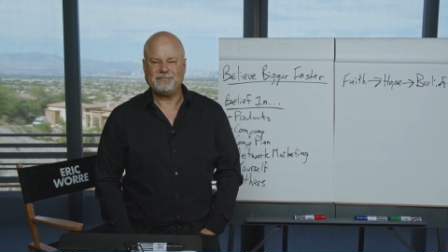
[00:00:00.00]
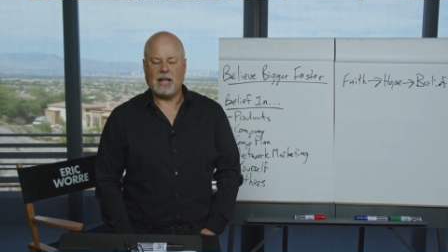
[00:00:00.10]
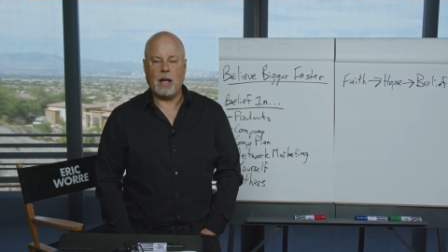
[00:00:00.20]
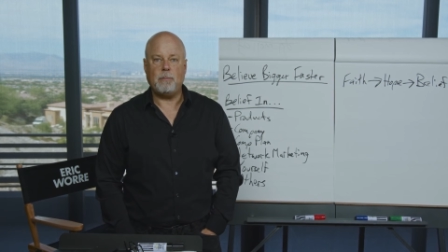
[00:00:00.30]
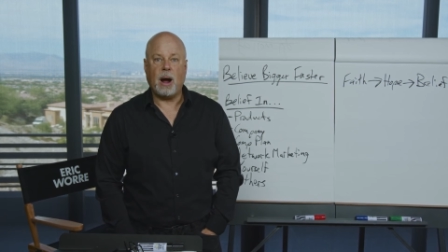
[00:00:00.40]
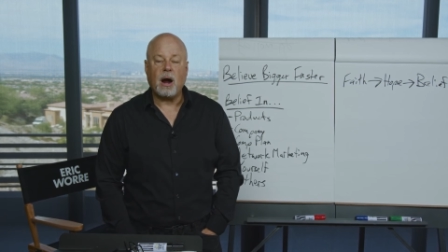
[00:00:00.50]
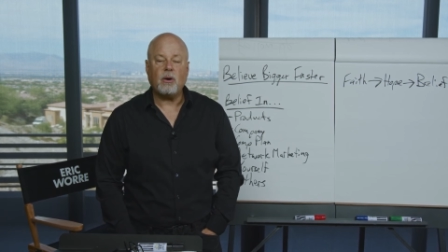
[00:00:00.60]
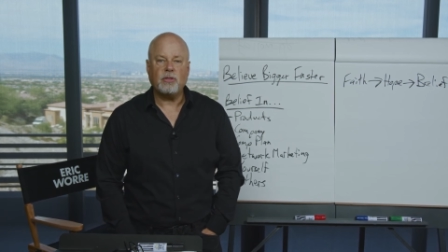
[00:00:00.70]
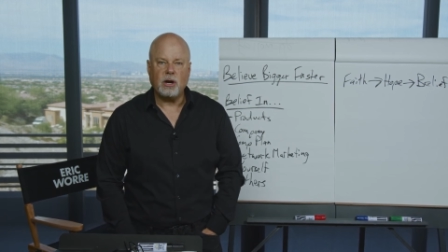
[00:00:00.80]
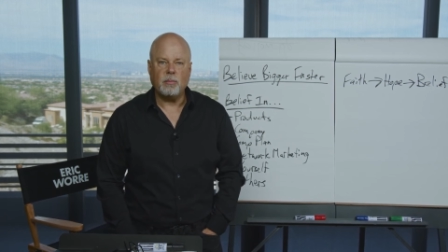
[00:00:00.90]
I
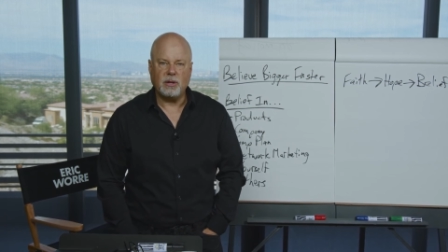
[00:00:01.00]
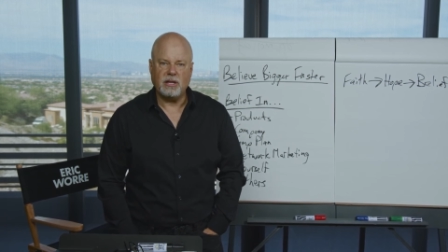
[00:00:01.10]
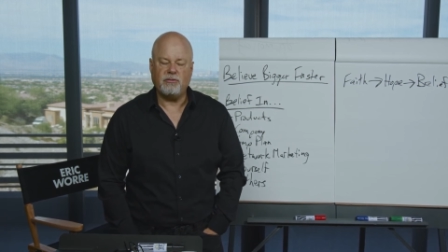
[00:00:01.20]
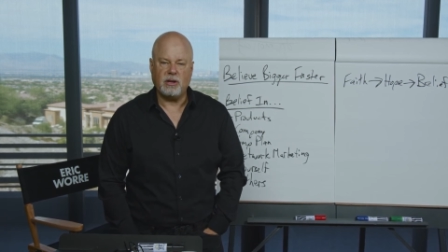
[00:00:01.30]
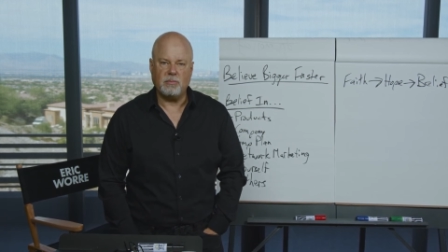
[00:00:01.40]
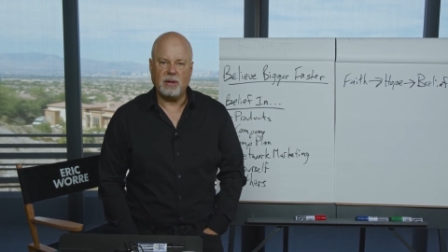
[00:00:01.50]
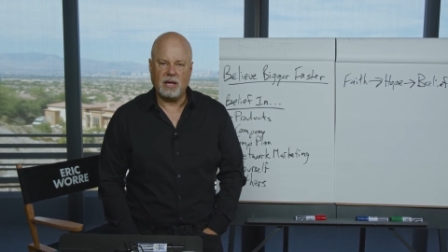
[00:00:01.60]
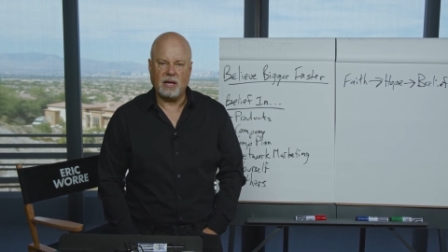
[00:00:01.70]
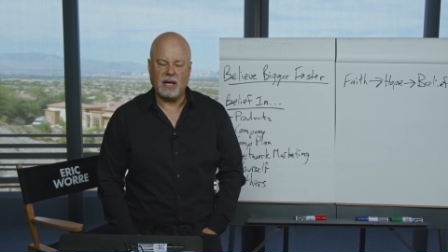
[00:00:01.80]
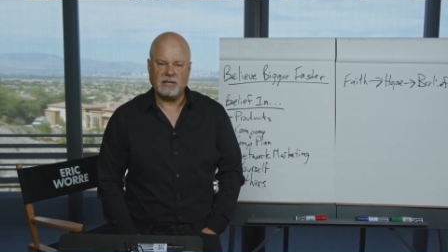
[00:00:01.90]
borrowed their belief in
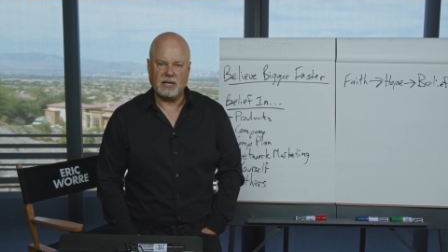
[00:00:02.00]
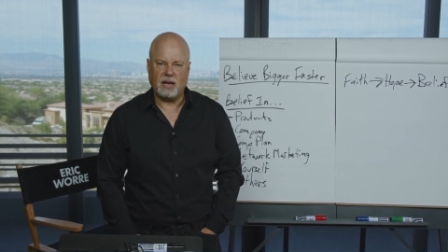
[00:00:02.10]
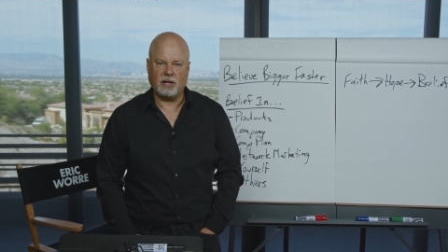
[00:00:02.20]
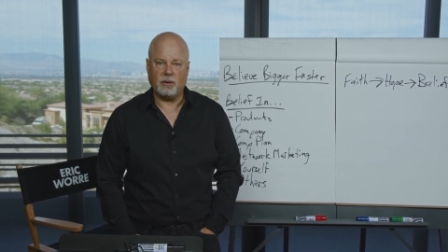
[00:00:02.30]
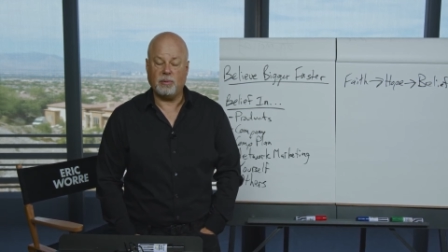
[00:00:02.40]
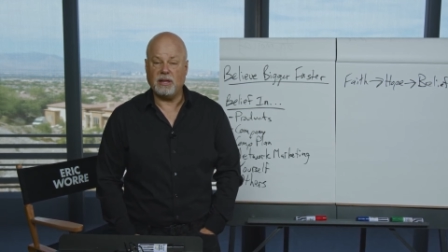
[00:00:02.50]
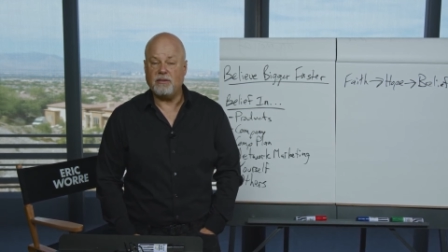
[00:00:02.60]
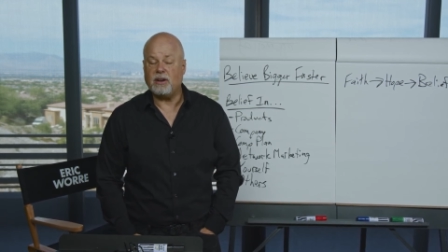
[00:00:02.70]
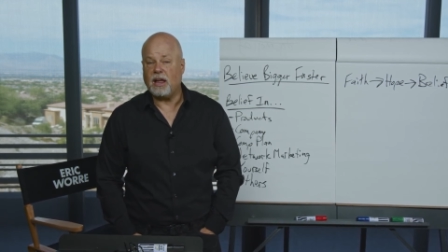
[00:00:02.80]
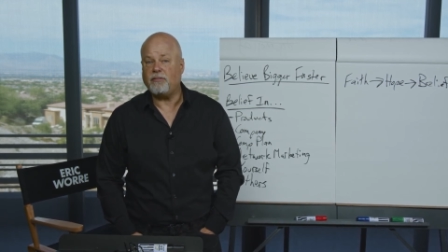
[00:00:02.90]
me until I could believe
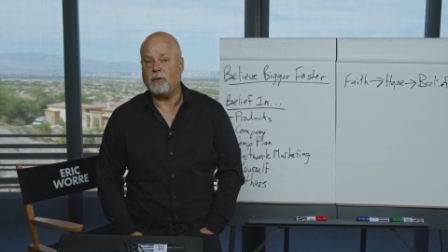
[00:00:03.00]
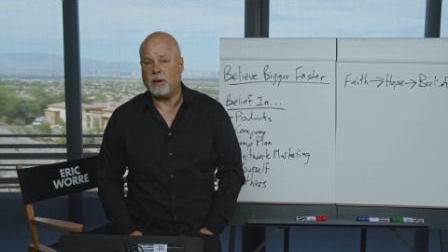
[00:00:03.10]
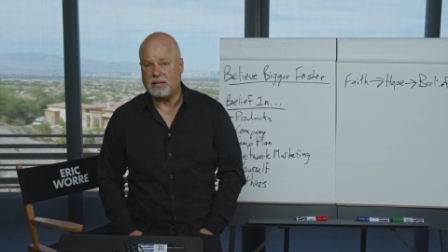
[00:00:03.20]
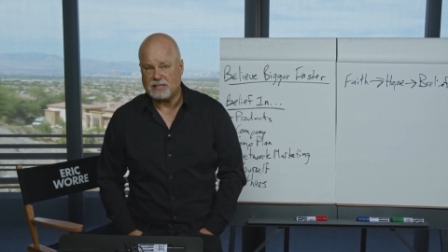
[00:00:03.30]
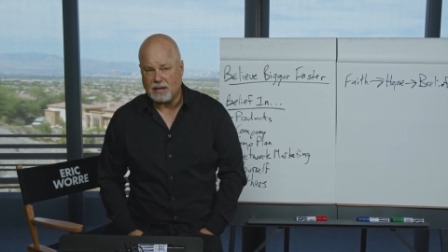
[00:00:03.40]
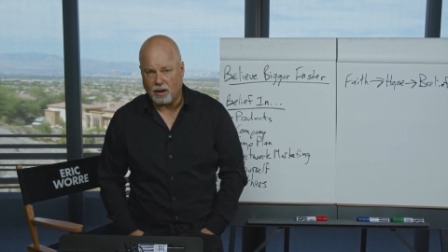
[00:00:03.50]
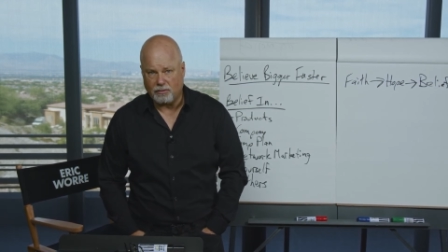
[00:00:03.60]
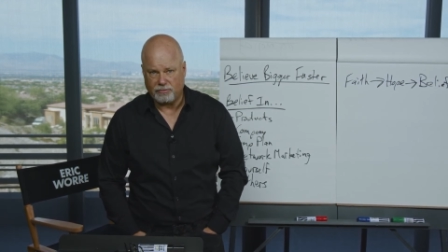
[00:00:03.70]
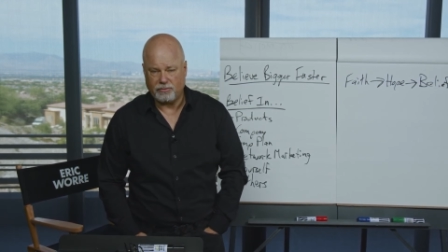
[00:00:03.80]
enough in myself.